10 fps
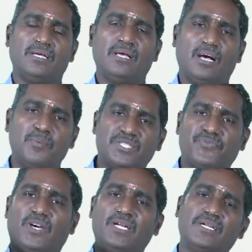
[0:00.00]
How much
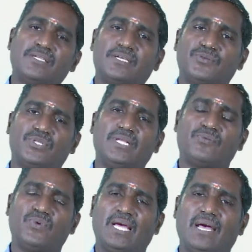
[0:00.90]
foreign reserves that
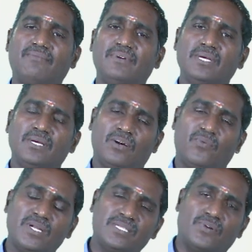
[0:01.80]
we have, what
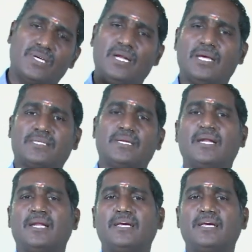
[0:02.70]
is our national